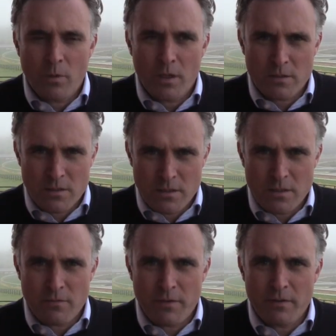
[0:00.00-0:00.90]
Whilst this
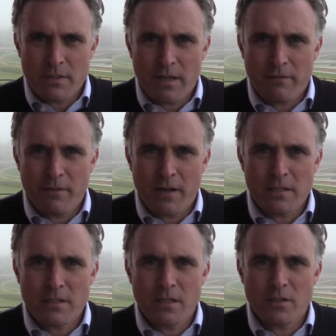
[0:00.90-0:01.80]
is a very tough
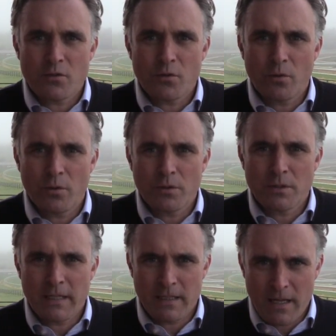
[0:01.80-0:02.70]
race, he's drawn
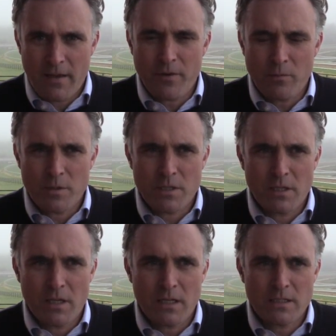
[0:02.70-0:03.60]
to get cover, which he
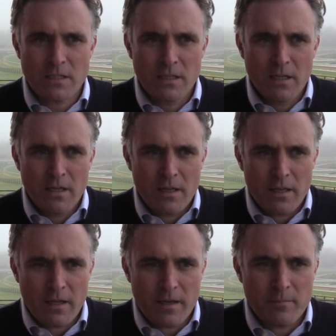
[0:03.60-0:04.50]
likes,
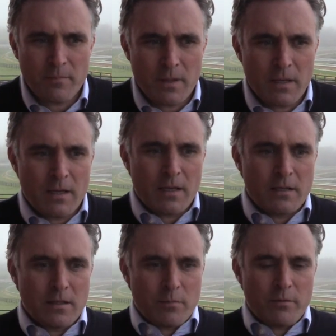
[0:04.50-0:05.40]
and
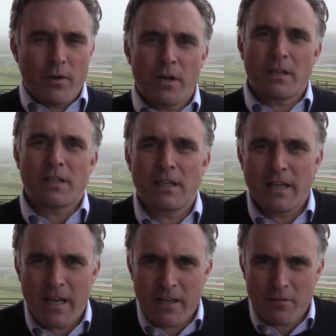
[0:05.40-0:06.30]
provided he can
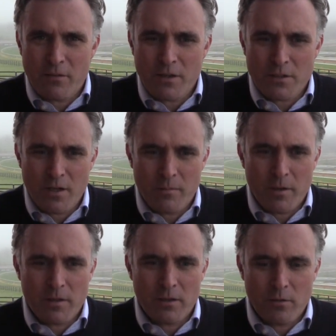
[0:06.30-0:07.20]
get out at the right time,
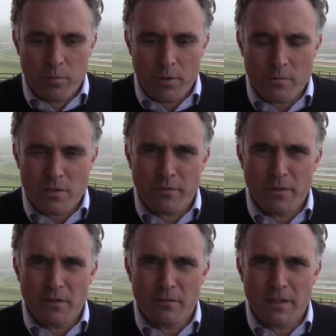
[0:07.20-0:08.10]
I think he'll put himself
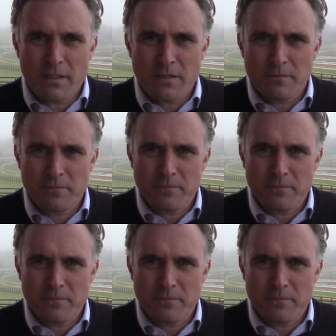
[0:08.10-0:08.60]
into the race.